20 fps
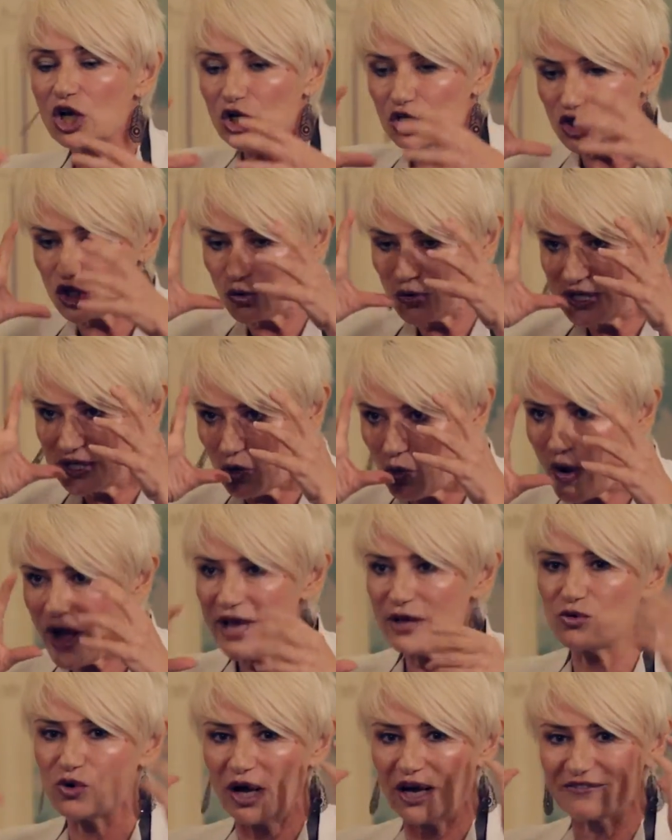So in a
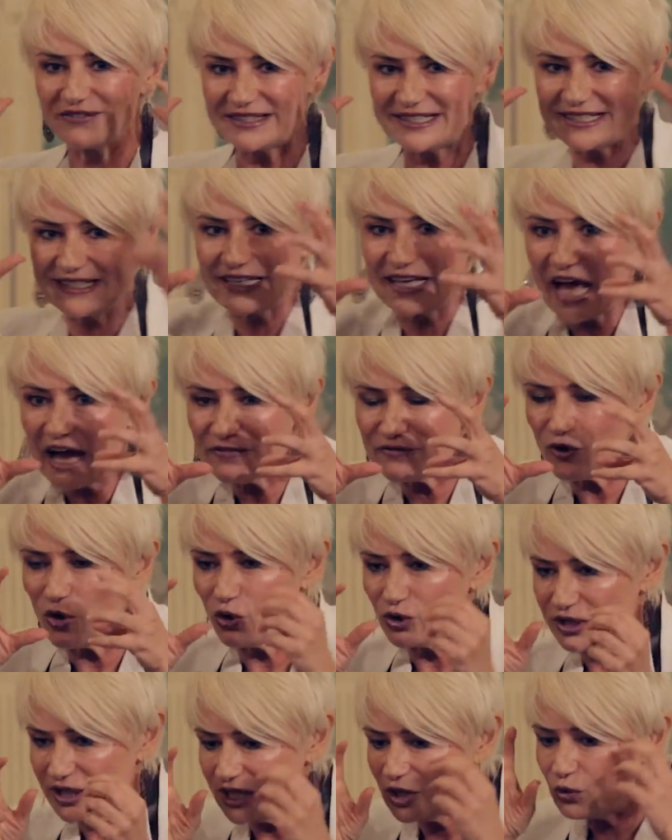way, you have a
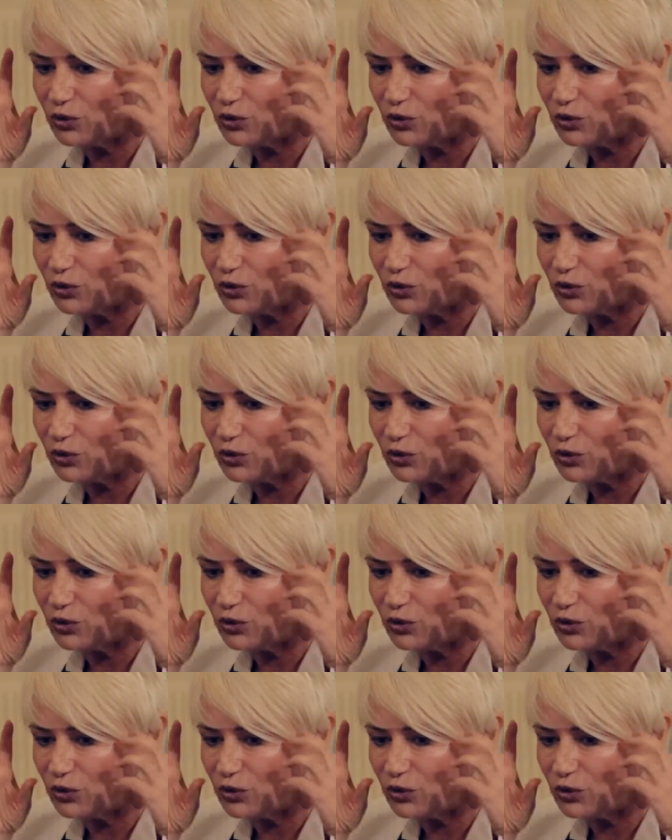scaffolding